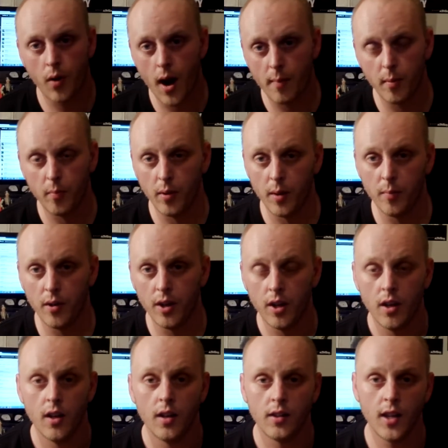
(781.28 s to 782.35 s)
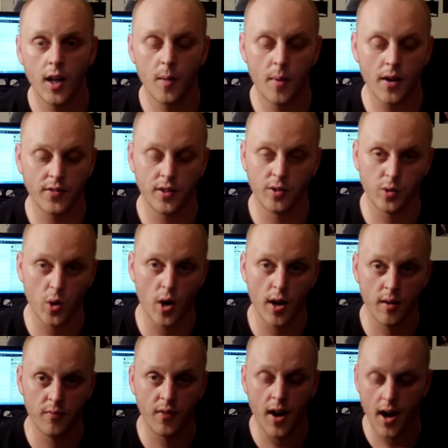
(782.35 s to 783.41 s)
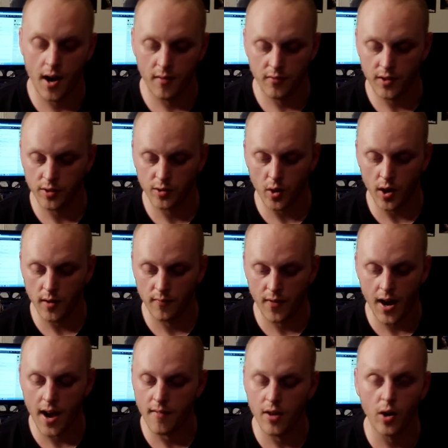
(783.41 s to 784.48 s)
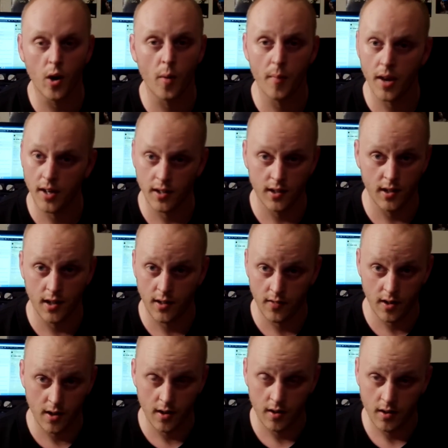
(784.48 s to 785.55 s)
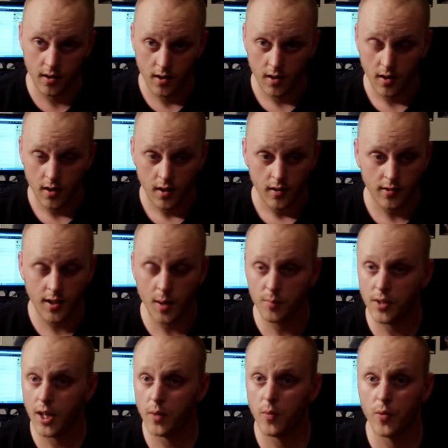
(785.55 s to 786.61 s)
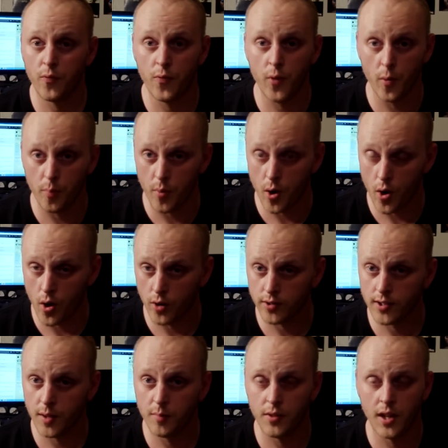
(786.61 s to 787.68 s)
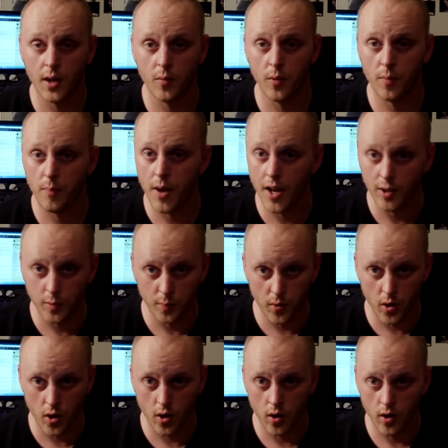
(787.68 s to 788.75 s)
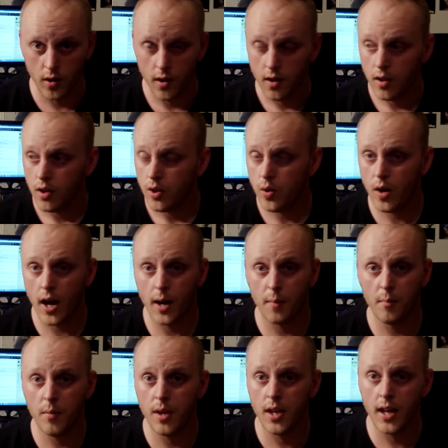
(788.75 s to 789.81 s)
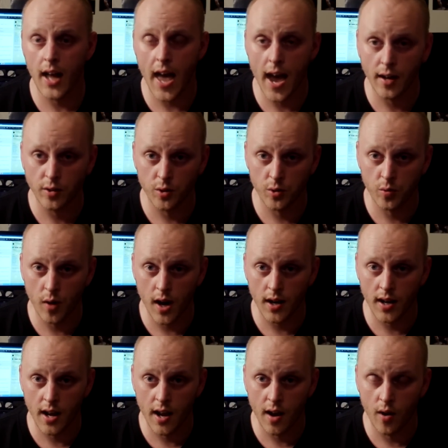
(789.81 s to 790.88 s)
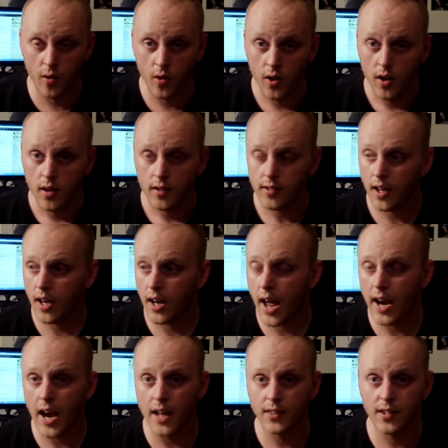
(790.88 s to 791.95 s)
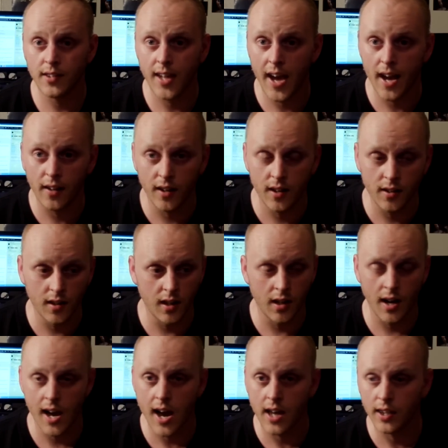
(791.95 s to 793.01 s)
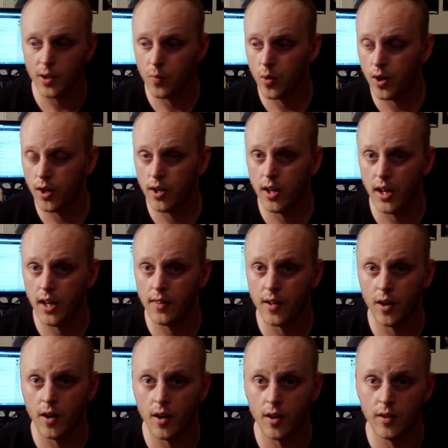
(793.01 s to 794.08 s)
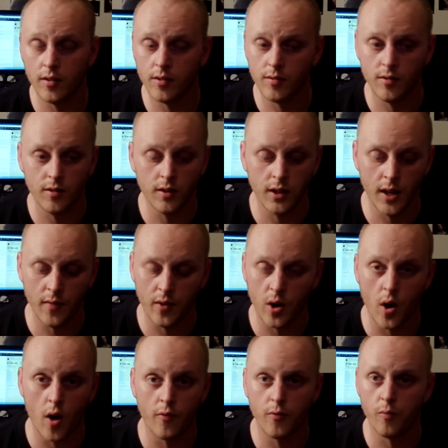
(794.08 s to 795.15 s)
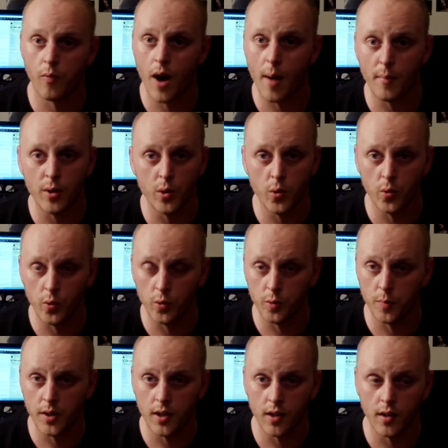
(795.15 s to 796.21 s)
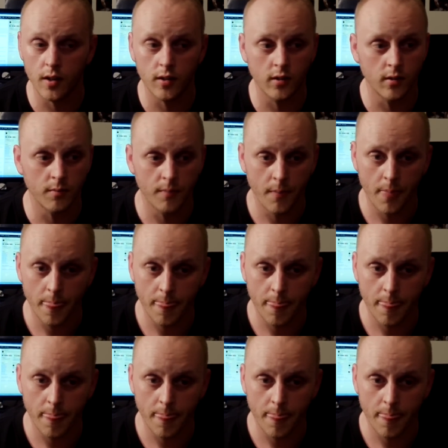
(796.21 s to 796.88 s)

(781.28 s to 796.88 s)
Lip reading: probably, but think about the starting 5. The starting 5 ain't all making it in there. Same thing with football, same thing with baseball. You got a million actors right now saying, I got the talent in Hollywood, and they're living off ramen noodles because